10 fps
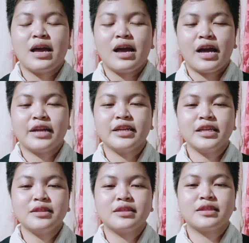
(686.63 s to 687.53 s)
I
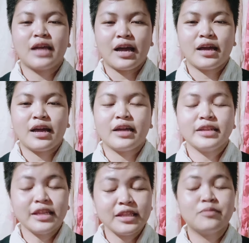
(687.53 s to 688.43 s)

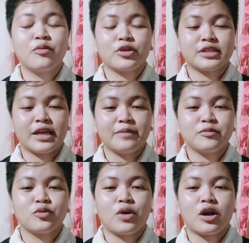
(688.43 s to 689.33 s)
need more time
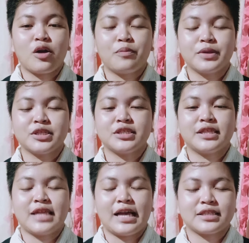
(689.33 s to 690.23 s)
to accomplish the
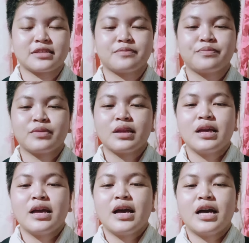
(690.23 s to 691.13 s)
task.
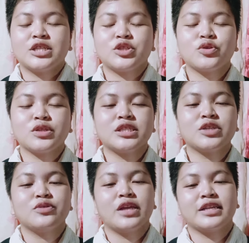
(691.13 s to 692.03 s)
As you can see
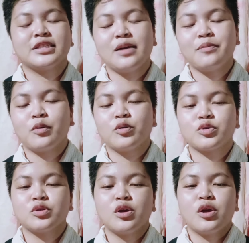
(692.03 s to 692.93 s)
on the
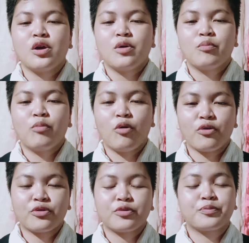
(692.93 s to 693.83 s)
examples,
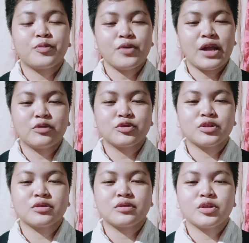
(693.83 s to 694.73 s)
both
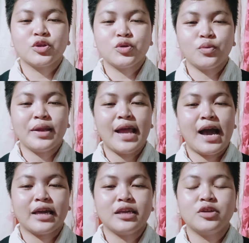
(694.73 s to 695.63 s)
pronouns you and
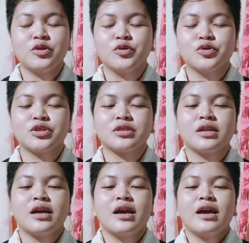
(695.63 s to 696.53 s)
I use
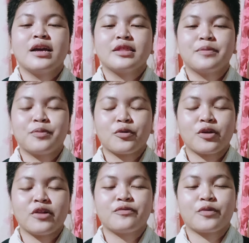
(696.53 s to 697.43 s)
the
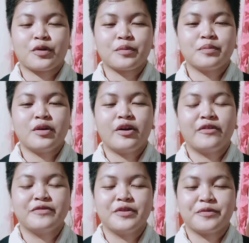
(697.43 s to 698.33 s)
plural form of
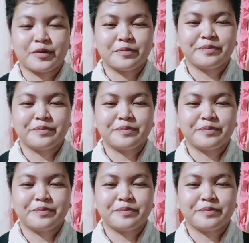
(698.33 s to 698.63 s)
the verb.